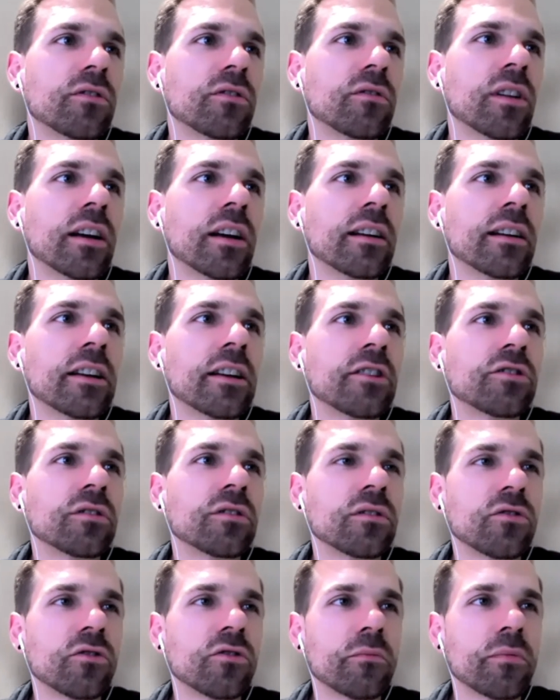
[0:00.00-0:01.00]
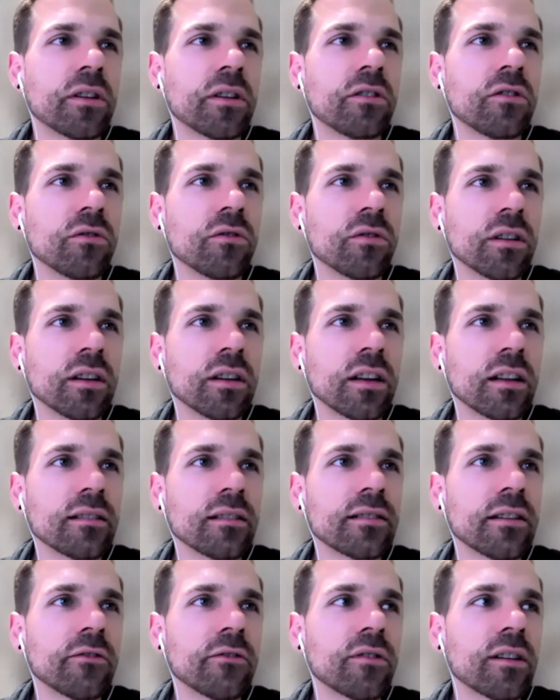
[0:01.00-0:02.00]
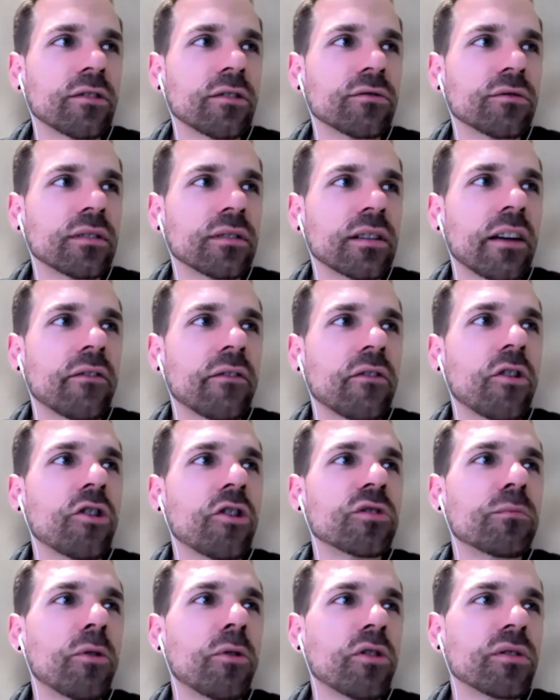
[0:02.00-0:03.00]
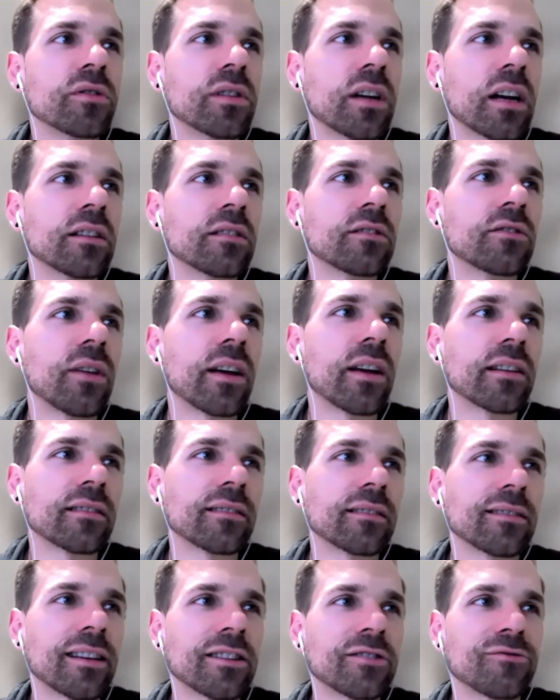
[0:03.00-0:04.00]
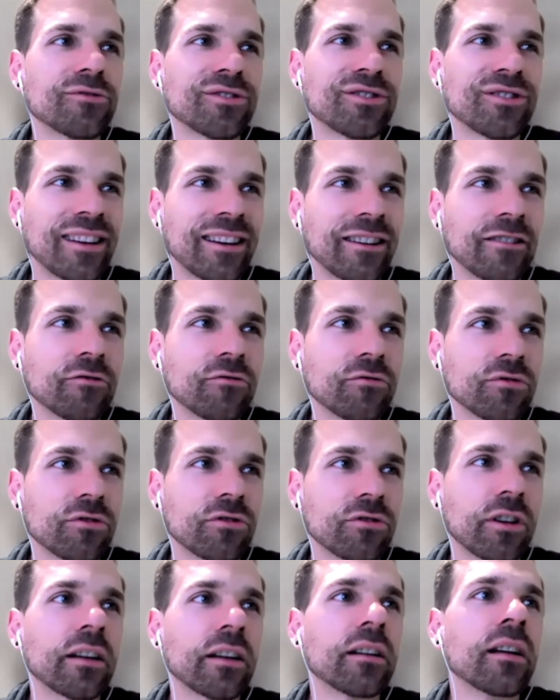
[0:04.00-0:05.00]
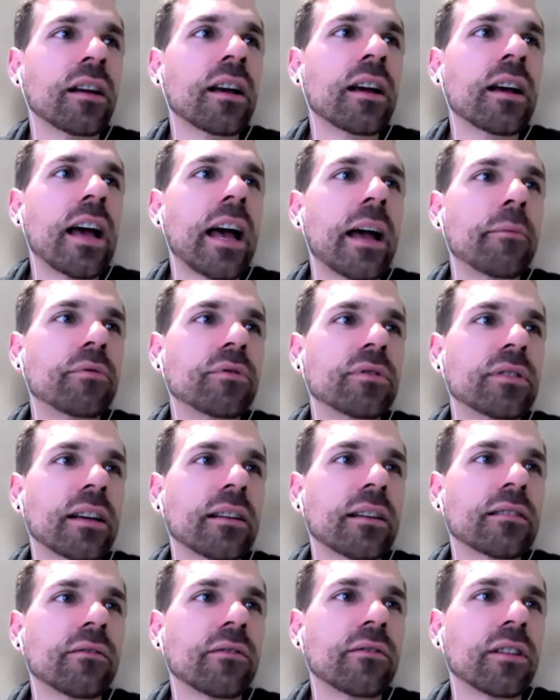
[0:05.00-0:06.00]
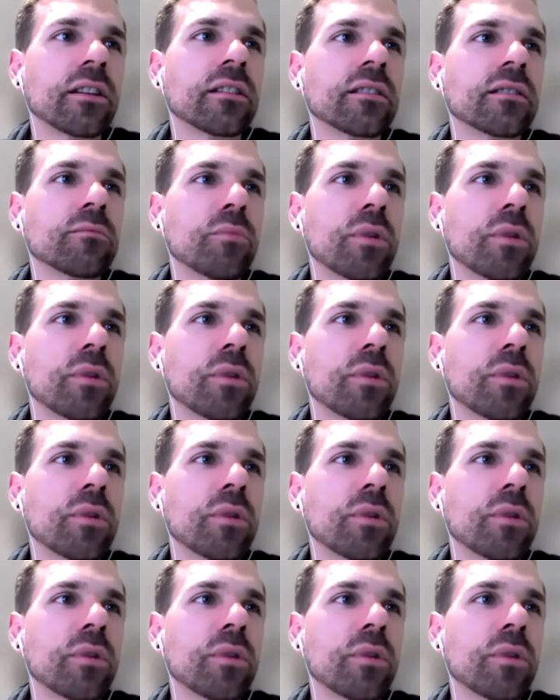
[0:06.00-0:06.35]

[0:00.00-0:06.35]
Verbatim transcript: United Nations, European Union, and several countries have urged both sides to exercise rest- restraint and protect civilians.